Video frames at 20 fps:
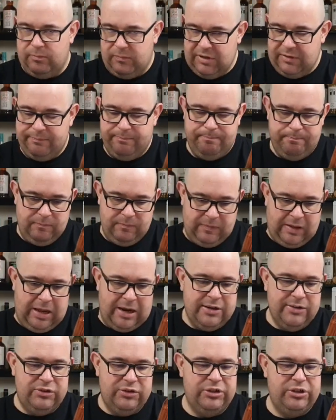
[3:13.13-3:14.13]
the
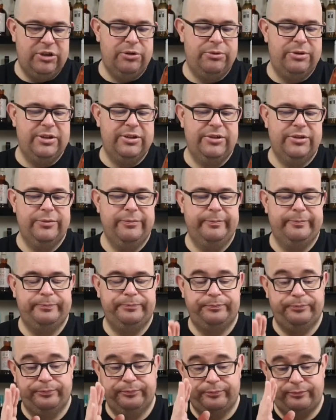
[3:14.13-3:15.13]
nice series
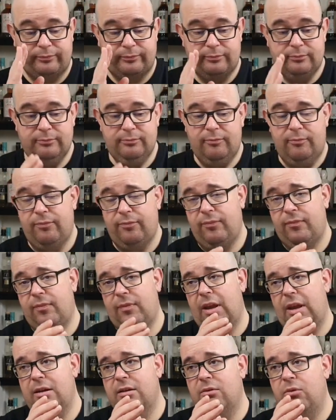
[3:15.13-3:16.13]

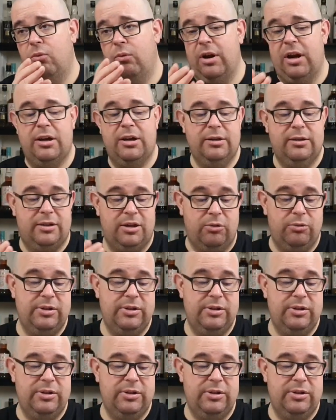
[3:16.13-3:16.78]
where the